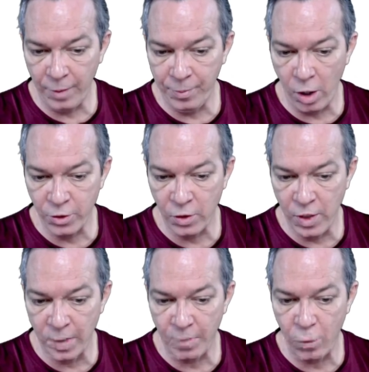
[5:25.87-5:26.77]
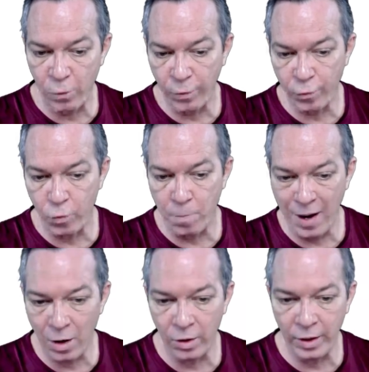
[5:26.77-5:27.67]
but you also got them moving through
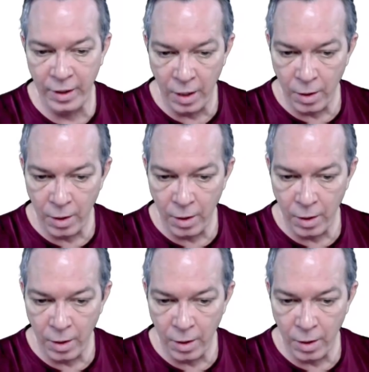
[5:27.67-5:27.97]
Maryland,